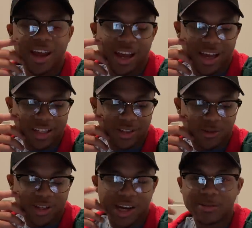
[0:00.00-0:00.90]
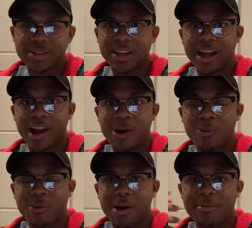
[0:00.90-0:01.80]
And so times like now
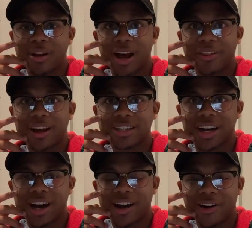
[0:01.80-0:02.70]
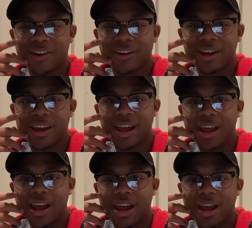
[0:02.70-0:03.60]
where I'm not that tired,
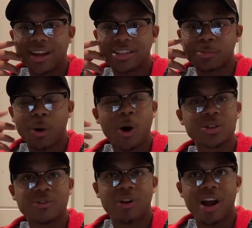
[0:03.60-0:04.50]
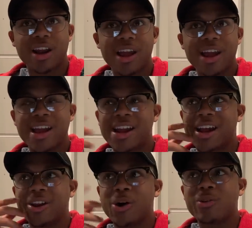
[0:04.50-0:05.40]
and tomorrow's Friday, and I
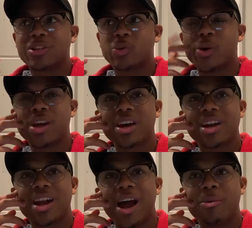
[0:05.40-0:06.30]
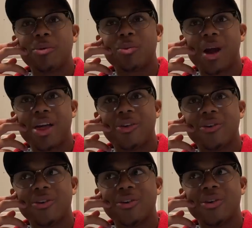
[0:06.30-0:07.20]
know this weekend I would
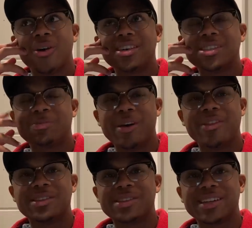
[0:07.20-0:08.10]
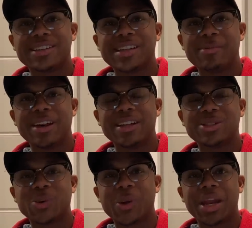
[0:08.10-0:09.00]
rather spend the 16 minutes
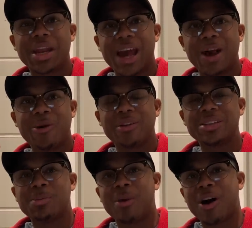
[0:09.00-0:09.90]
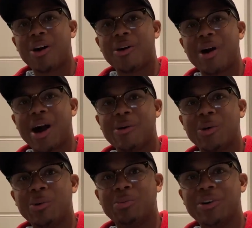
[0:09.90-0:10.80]
doing it now than tomorrow, I
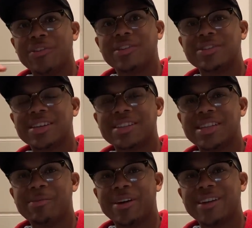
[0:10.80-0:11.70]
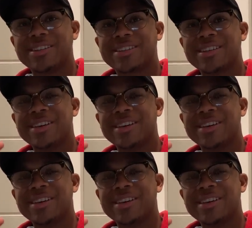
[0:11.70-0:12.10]
will put the 16 minutes